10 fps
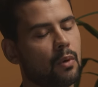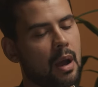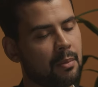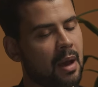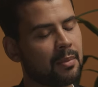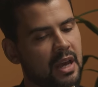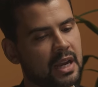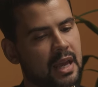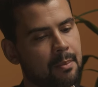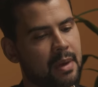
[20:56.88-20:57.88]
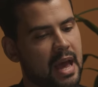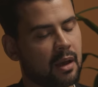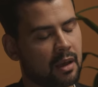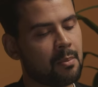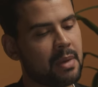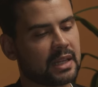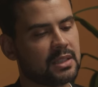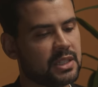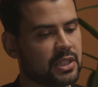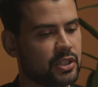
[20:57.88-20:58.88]
I'm gonna get back. I'll come back
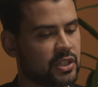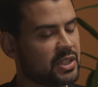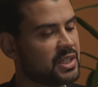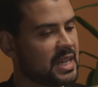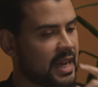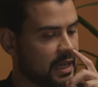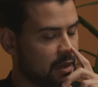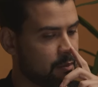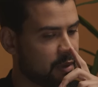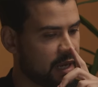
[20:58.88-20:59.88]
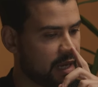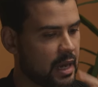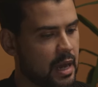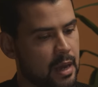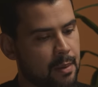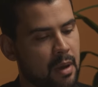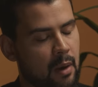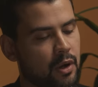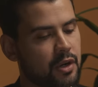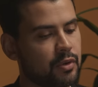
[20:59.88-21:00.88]
to this in just a second, but I
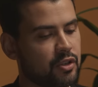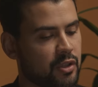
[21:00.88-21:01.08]
want to read